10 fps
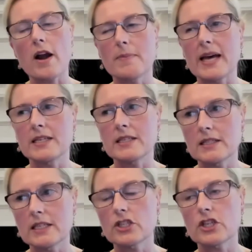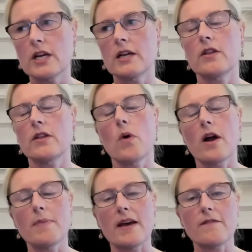about indecision or they're worried
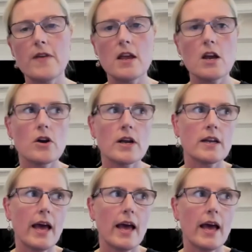about fear and,